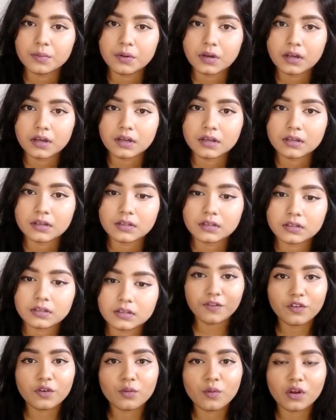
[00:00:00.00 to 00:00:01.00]
But
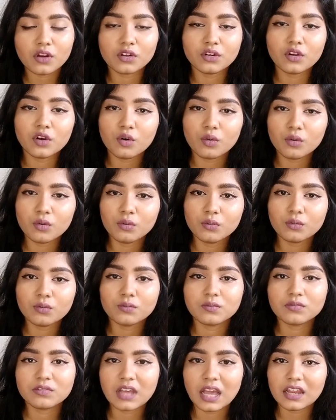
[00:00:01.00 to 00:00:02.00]
if you want to know
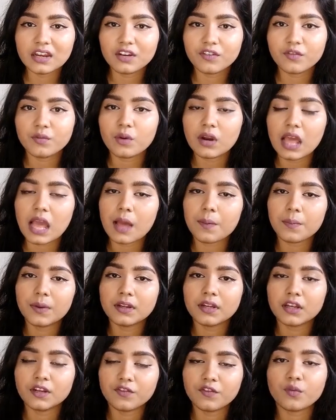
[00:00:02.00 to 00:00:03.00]
kind of what
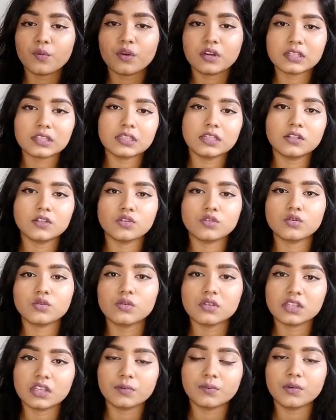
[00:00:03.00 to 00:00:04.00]
happened, and if you want to see the
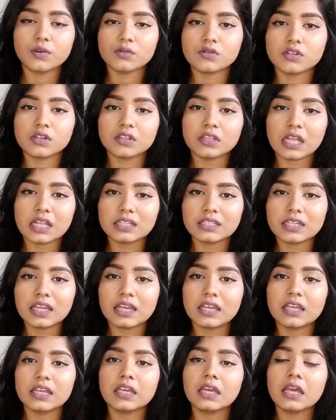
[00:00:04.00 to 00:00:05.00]
stories I posted that
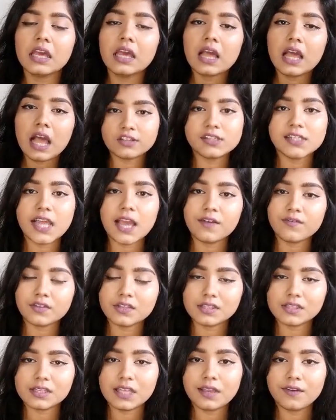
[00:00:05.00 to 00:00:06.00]
day, I actually have
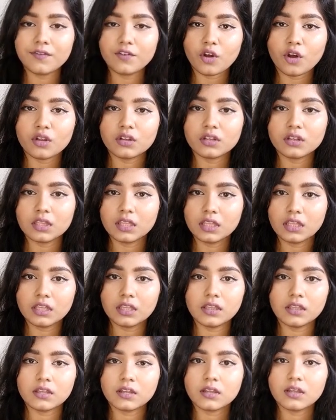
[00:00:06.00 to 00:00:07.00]
it saved on the
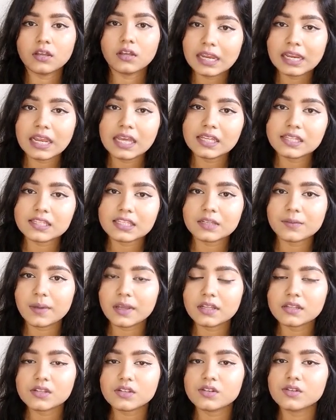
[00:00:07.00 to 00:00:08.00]
highlights in
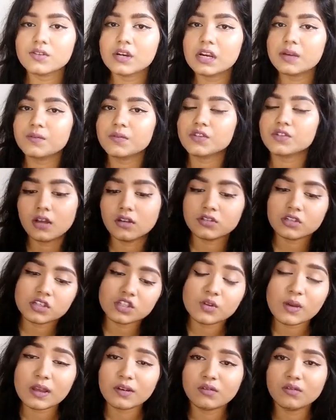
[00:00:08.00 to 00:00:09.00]
my Instagram,
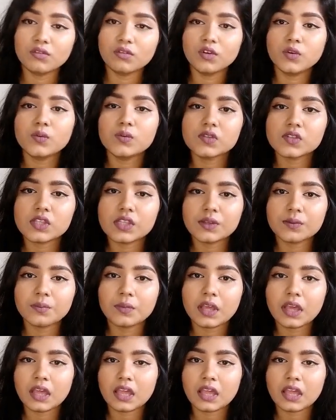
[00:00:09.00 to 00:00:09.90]
just so I don't lose them.